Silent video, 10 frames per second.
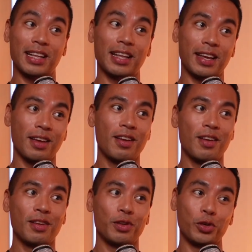like
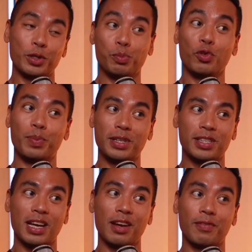you use movement to
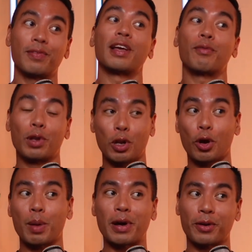kind of like would
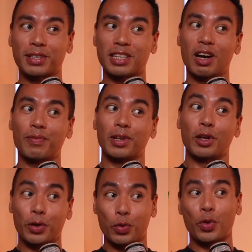learn about yourself and
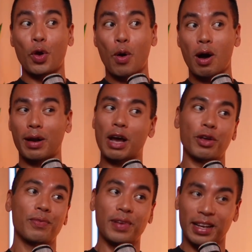learn who you are and how
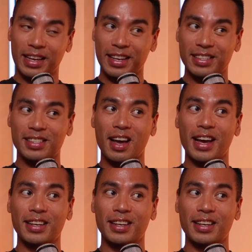you're feeling inside.